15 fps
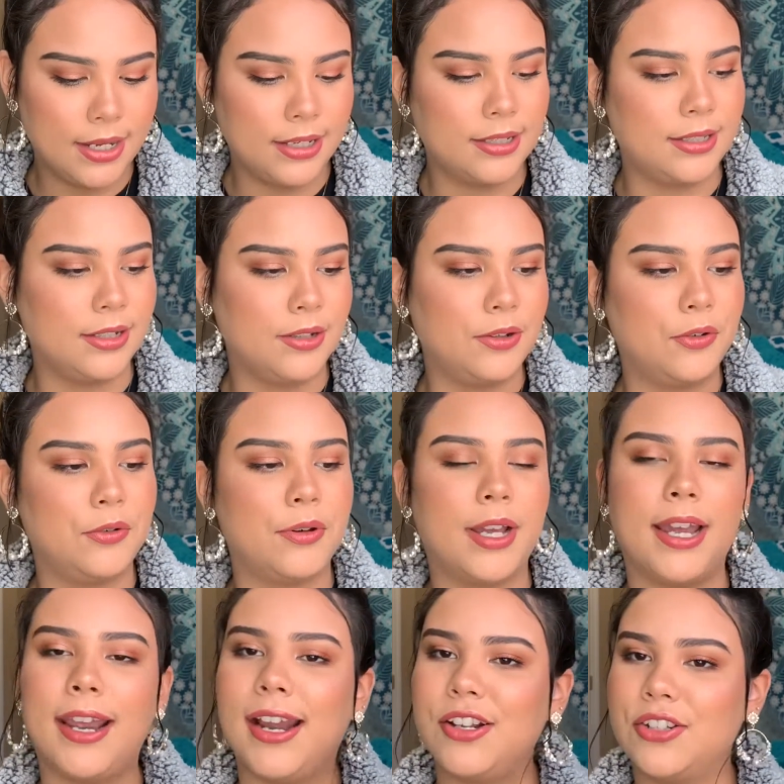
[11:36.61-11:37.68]
So
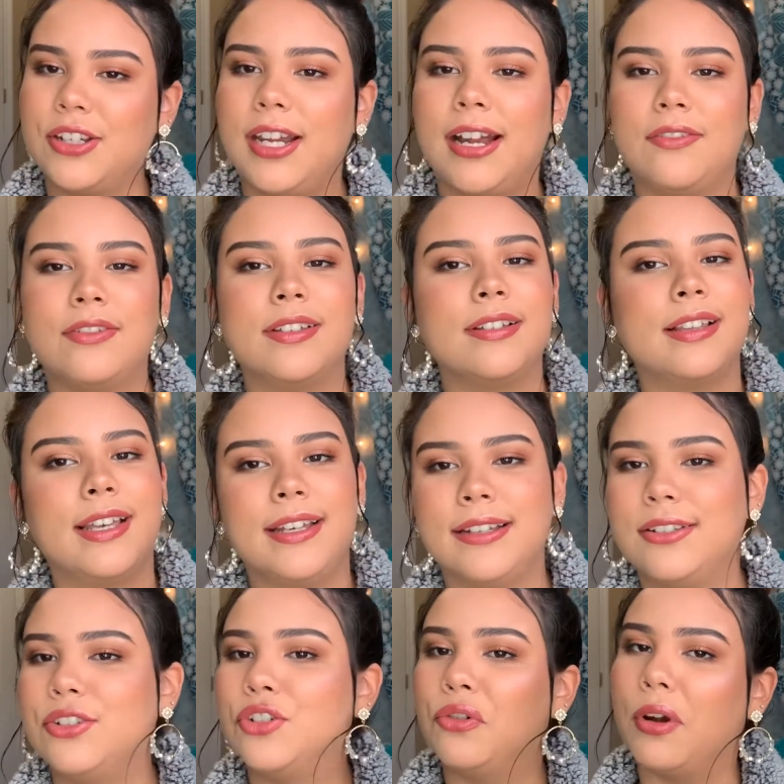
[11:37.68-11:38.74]
I actually have to
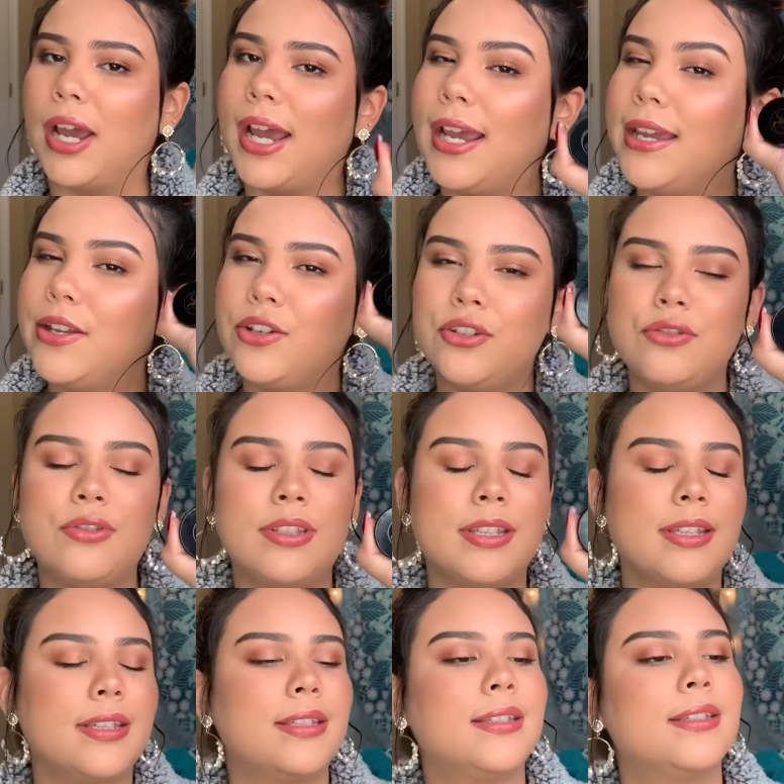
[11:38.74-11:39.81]
like try and use
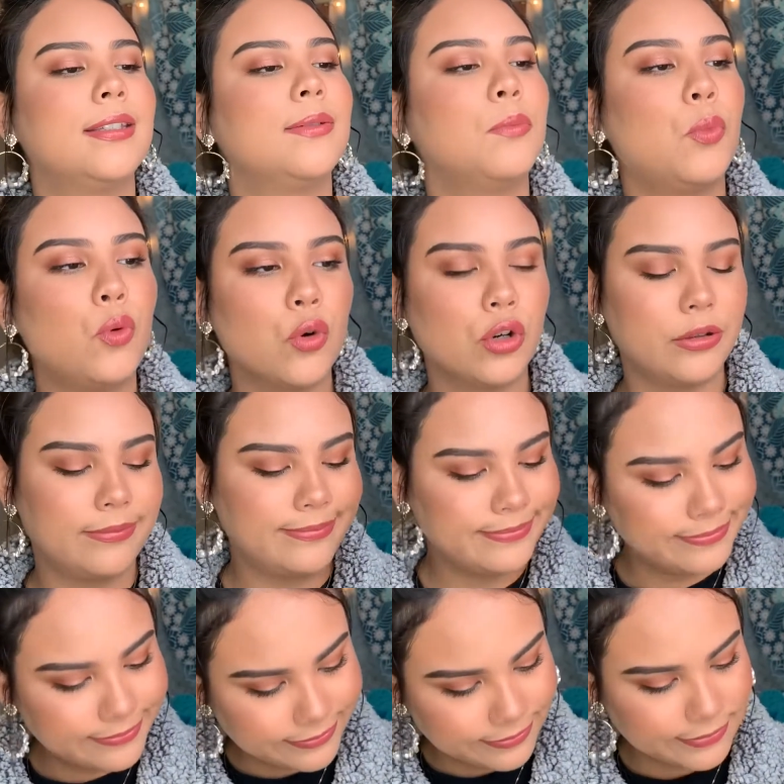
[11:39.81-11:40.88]
this more.
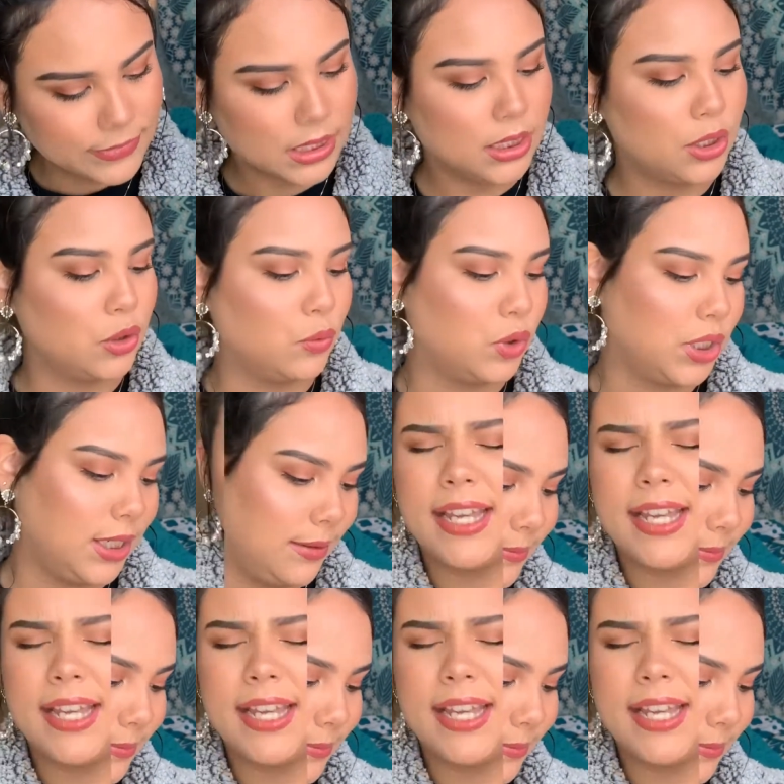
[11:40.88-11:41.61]
So we'll see.